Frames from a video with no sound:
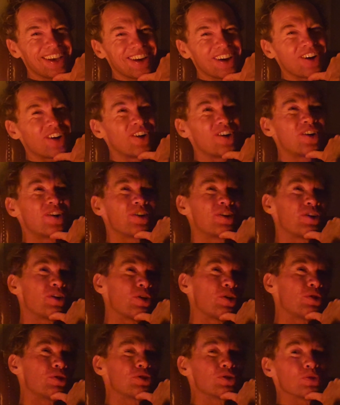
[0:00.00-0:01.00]
Oh,
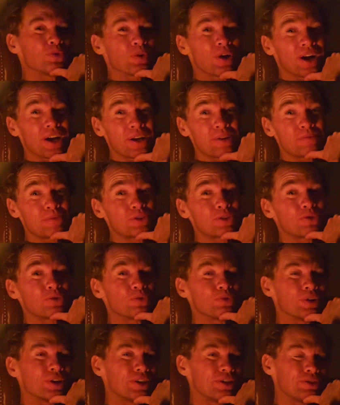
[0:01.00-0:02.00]
all the rhymes
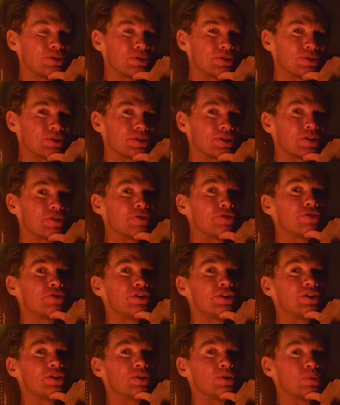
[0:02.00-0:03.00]
and riddles that
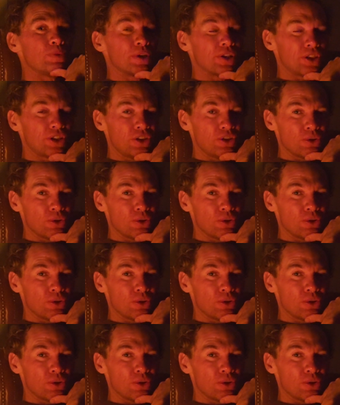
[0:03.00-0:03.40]
fiddle with